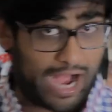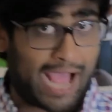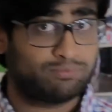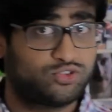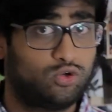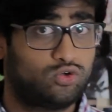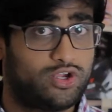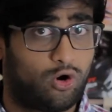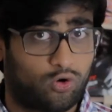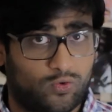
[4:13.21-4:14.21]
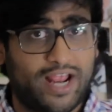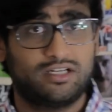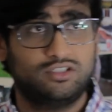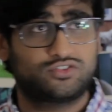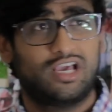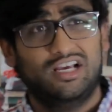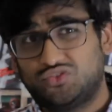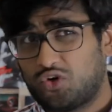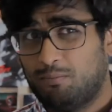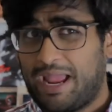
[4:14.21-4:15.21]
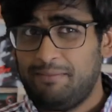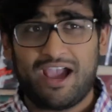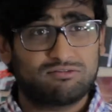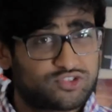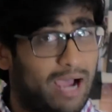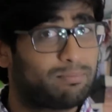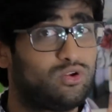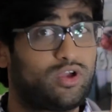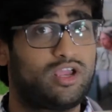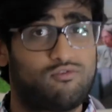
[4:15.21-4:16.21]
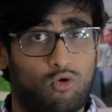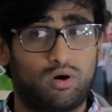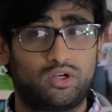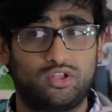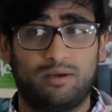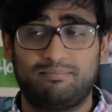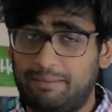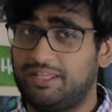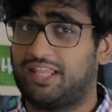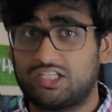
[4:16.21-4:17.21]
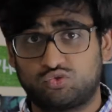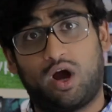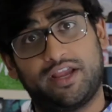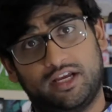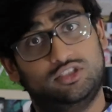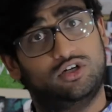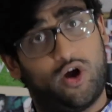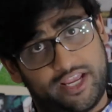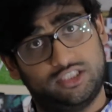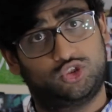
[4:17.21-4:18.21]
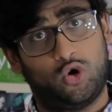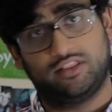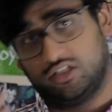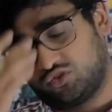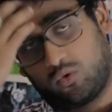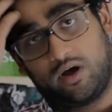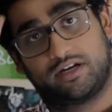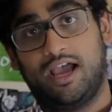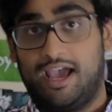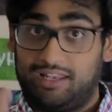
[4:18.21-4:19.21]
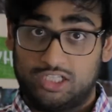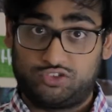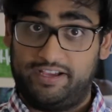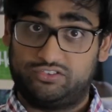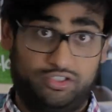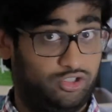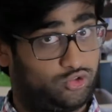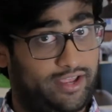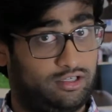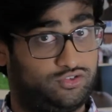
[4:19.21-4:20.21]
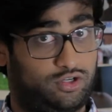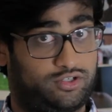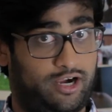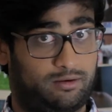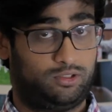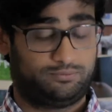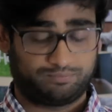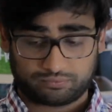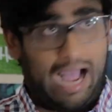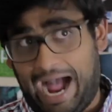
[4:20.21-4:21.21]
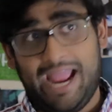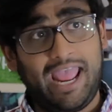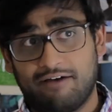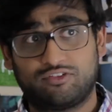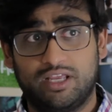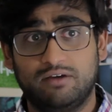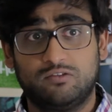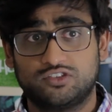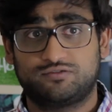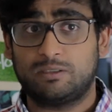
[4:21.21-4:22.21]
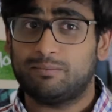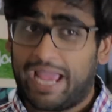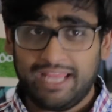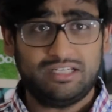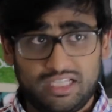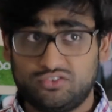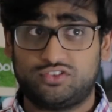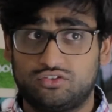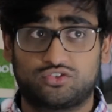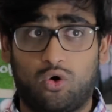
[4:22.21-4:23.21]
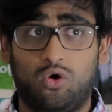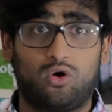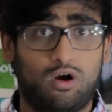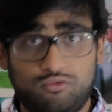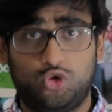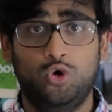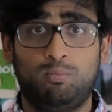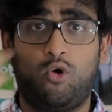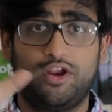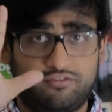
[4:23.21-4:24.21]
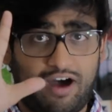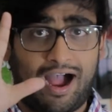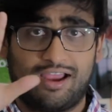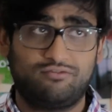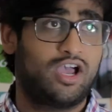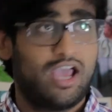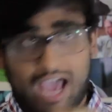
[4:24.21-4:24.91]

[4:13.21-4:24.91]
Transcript: were absolutely horrendous, so maybe I've stopped looking forward to them. Maybe that's why I enjoyed this one. Let's face it, the trailers look terrible. I have to give this film a decent score of two point five